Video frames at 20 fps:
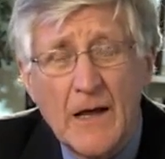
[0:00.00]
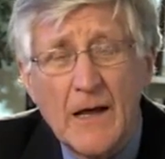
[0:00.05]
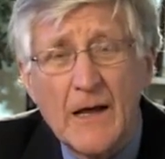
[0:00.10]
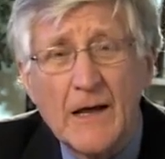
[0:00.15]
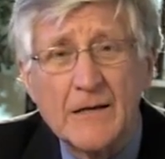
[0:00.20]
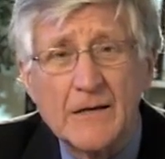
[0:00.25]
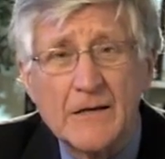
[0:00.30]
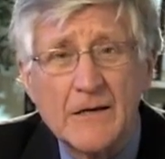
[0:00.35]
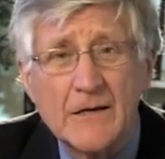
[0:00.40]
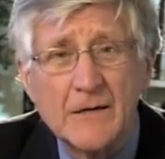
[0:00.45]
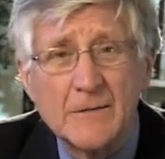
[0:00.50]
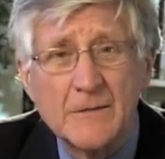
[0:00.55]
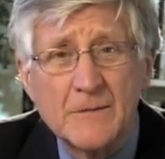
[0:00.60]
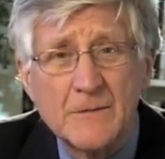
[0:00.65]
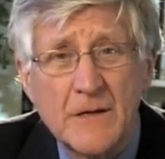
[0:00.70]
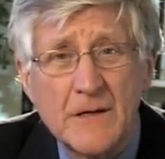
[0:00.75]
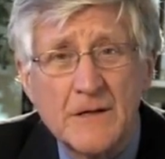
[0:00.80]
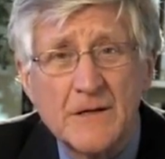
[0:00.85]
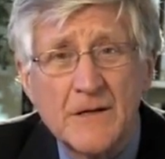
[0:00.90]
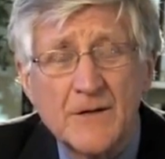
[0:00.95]
And
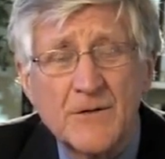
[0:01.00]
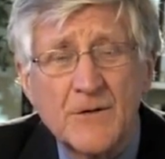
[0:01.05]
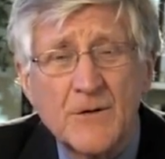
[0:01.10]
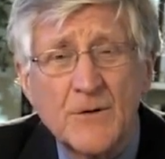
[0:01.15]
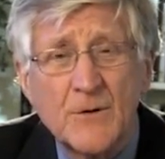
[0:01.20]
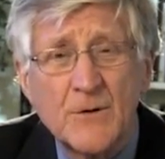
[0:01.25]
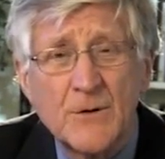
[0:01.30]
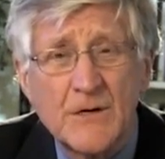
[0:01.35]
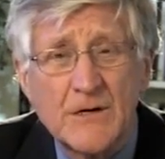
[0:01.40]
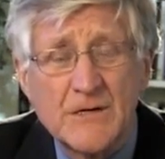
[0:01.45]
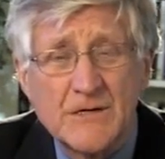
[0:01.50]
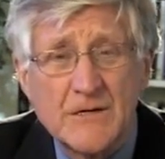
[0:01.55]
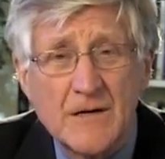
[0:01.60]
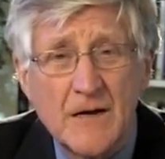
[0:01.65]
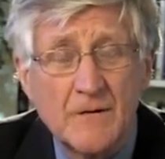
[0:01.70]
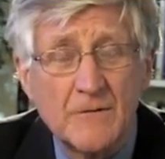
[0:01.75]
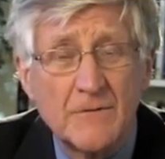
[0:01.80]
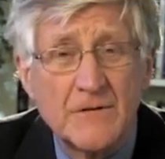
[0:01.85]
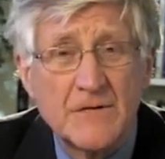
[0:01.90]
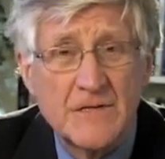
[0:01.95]
the third is
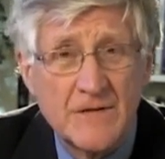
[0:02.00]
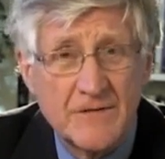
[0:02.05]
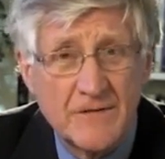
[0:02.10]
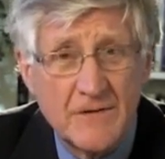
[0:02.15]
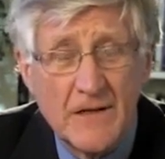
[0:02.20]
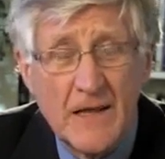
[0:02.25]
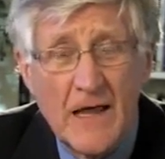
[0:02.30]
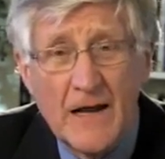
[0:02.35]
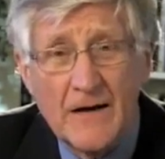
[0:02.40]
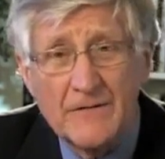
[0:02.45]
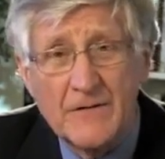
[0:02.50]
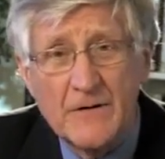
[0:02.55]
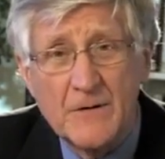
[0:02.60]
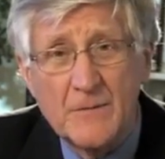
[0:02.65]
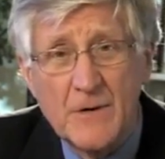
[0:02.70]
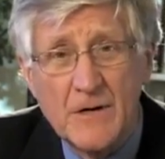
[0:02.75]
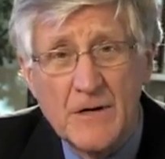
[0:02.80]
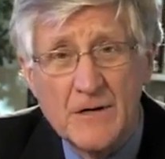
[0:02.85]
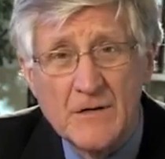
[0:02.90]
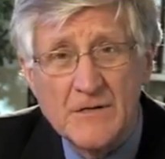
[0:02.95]
I received a lot of
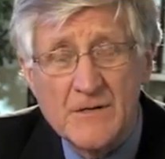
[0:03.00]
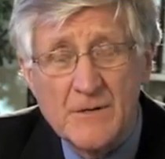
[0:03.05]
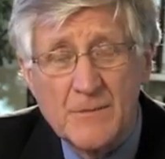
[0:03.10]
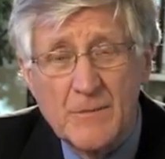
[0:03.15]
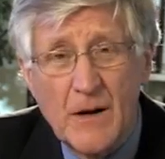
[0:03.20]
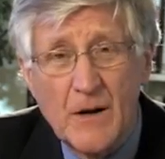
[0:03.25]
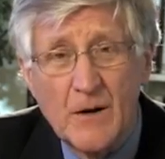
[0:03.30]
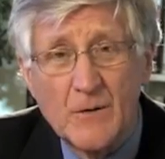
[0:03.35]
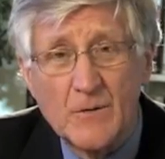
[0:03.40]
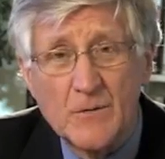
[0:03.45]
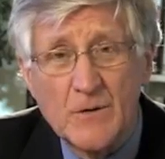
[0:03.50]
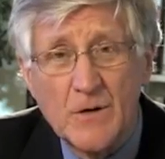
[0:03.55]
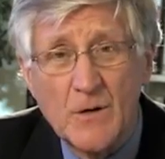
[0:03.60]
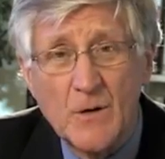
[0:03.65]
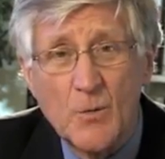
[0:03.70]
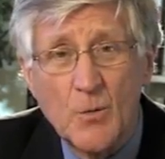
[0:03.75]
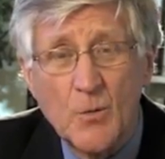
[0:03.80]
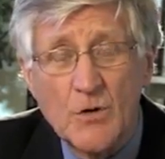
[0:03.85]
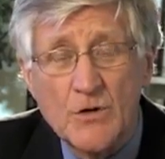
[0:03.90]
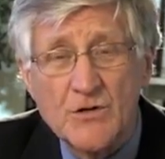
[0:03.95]
emails about
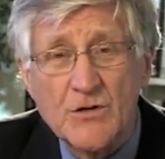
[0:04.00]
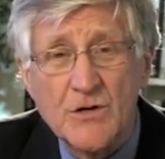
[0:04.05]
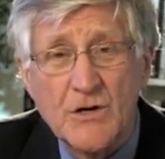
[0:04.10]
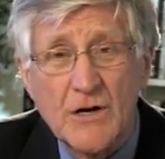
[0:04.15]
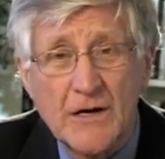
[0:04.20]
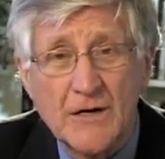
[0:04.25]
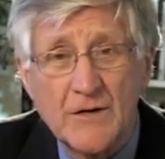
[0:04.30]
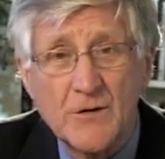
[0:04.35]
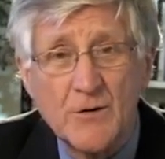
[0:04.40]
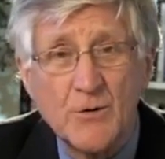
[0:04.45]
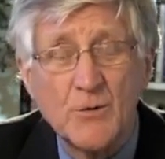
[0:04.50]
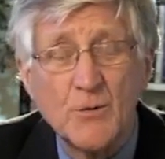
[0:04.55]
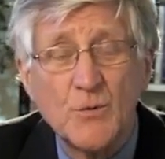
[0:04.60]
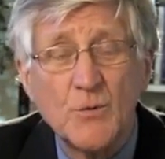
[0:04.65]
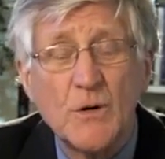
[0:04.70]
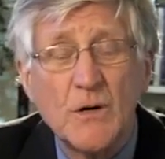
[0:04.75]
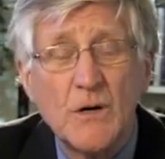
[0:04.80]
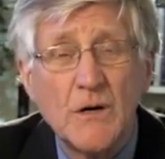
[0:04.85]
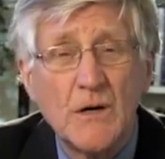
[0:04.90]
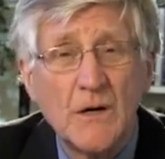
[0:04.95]
what should I
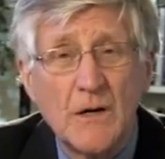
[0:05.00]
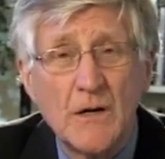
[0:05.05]
do